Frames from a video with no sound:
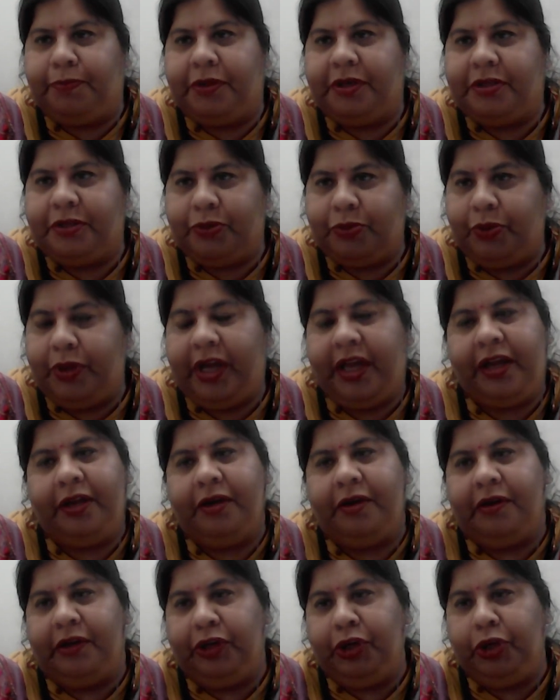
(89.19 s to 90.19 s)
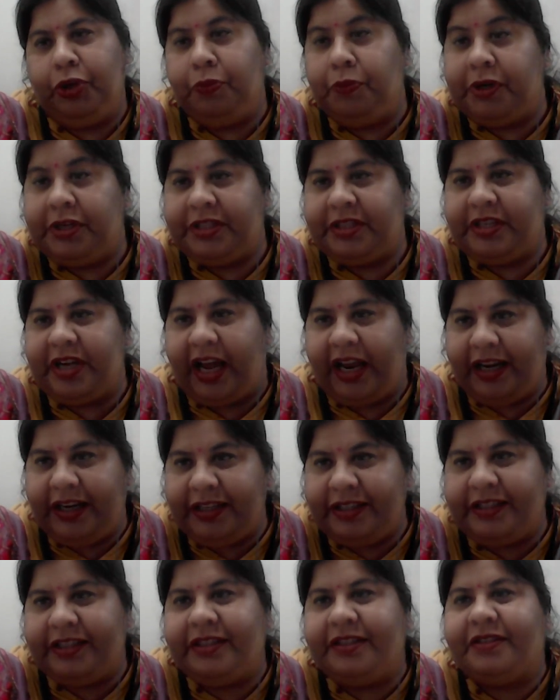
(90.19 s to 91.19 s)
pursuing numerous
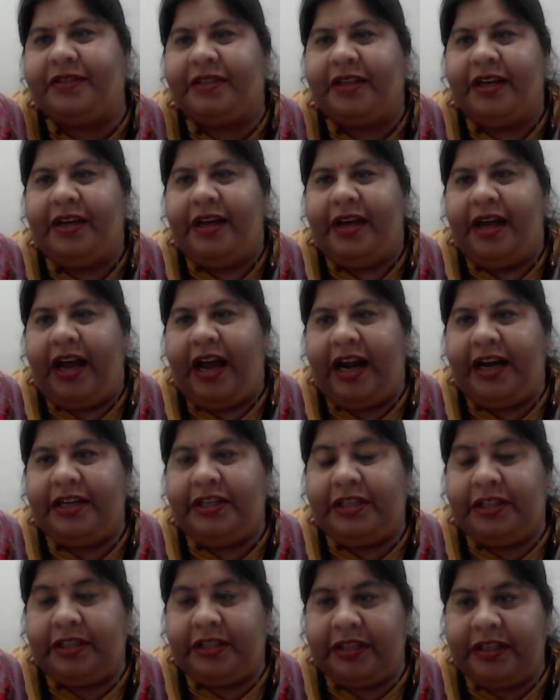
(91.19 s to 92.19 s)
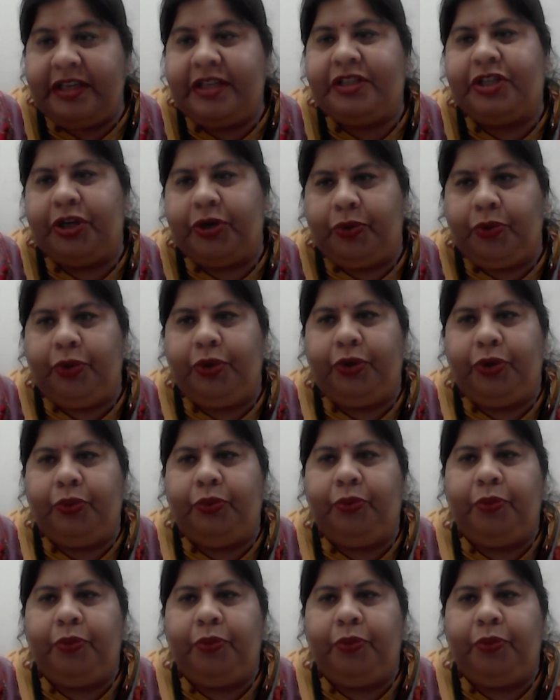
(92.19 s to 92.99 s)
challenges, and still she could do.